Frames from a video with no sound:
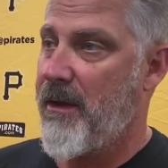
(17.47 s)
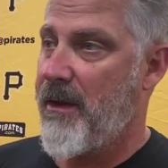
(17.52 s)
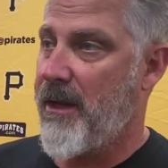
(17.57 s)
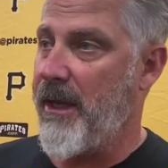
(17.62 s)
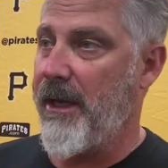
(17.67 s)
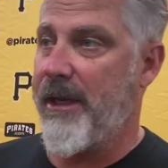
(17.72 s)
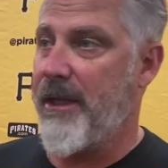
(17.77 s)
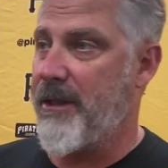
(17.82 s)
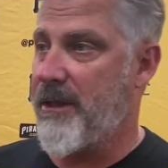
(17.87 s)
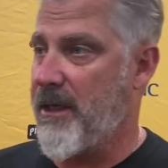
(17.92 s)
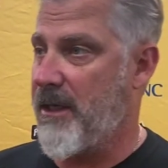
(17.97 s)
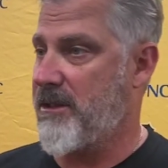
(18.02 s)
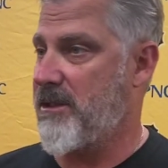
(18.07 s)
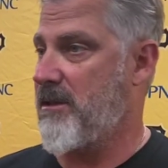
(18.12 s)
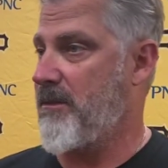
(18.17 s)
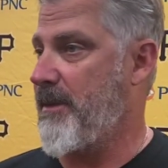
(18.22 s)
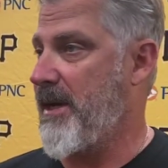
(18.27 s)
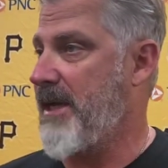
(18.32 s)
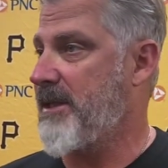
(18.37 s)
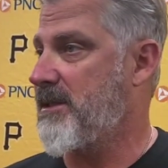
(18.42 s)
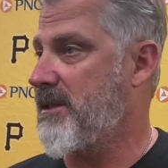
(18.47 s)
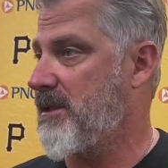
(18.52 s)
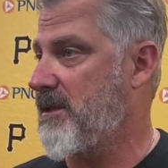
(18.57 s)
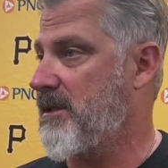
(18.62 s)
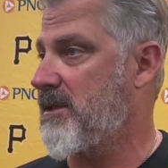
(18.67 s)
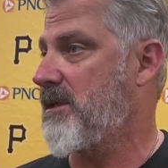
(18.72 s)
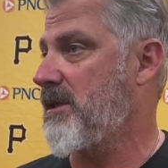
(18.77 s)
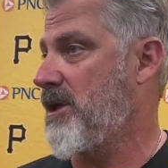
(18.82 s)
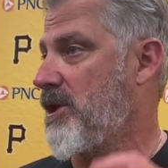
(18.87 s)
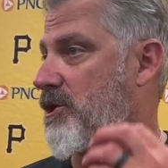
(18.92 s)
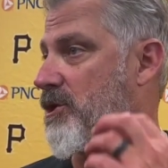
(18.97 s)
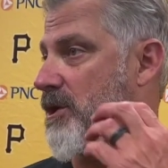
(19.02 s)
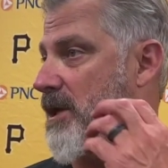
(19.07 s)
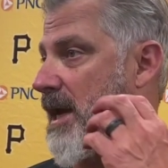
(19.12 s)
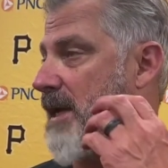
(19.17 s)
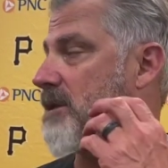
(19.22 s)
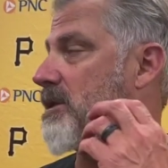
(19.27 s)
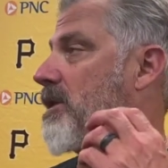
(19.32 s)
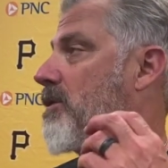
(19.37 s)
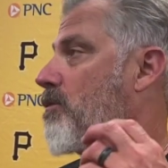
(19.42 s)
He did touch the bases. He should
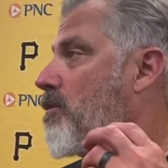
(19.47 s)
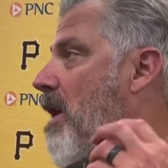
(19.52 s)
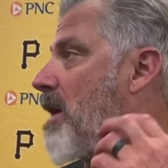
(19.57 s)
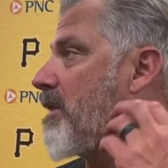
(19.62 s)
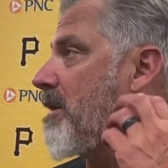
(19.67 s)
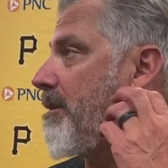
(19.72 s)
actually run